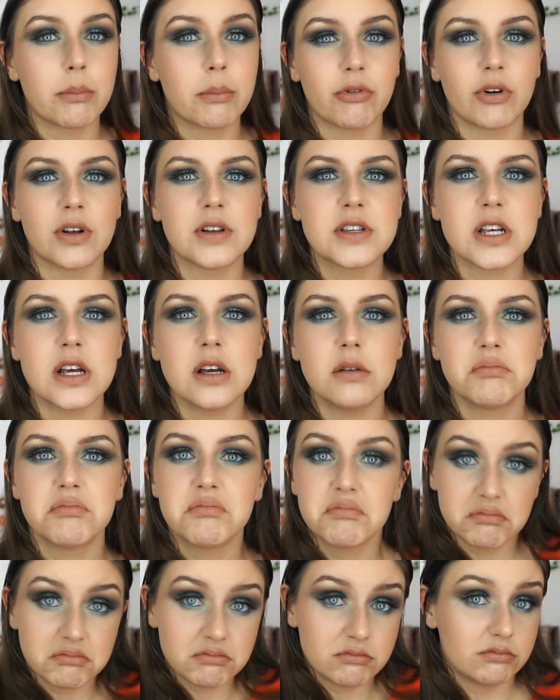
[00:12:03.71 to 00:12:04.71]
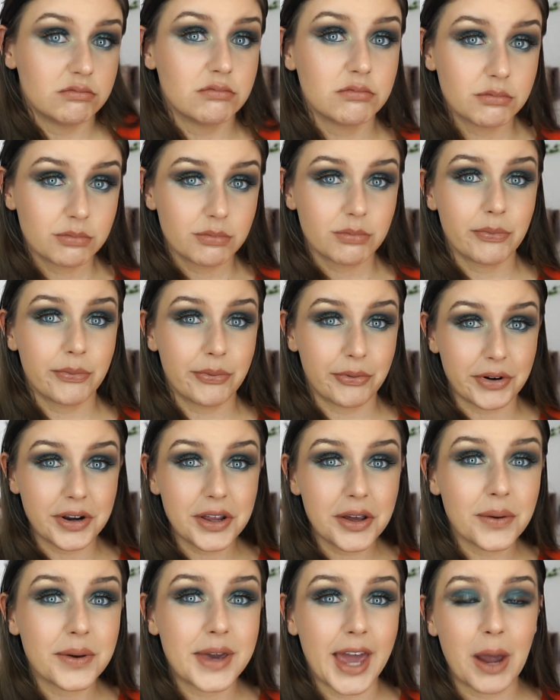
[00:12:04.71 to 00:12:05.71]
bronzer,
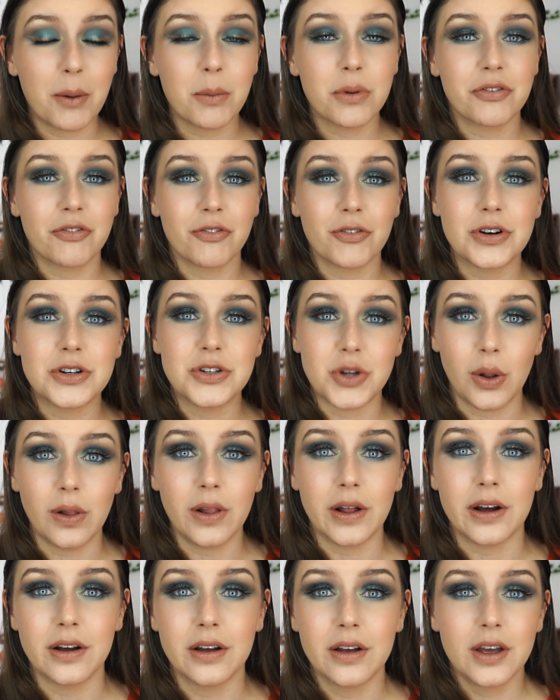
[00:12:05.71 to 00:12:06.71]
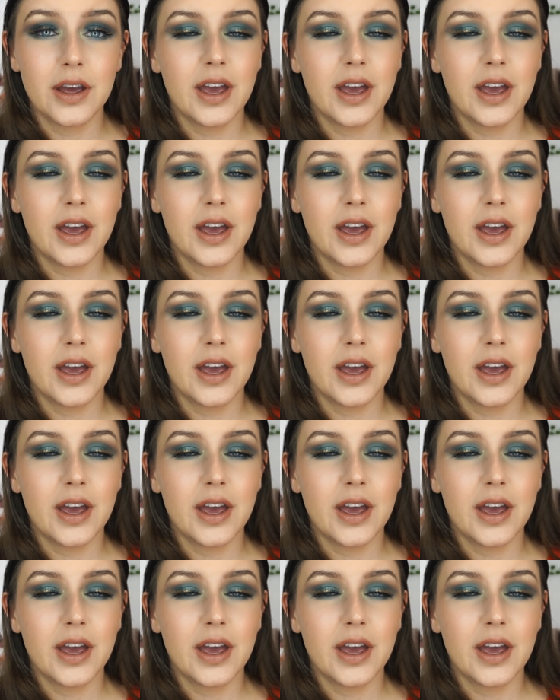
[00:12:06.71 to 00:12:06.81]
pretty okay with for $1.